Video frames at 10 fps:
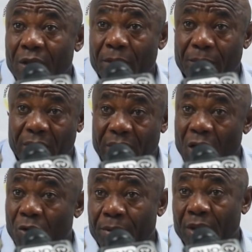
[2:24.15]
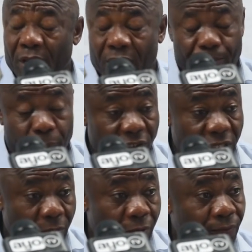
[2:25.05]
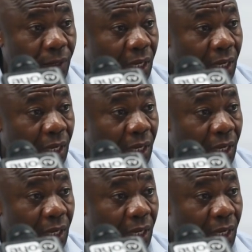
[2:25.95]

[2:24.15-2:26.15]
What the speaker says: maybe there will be possible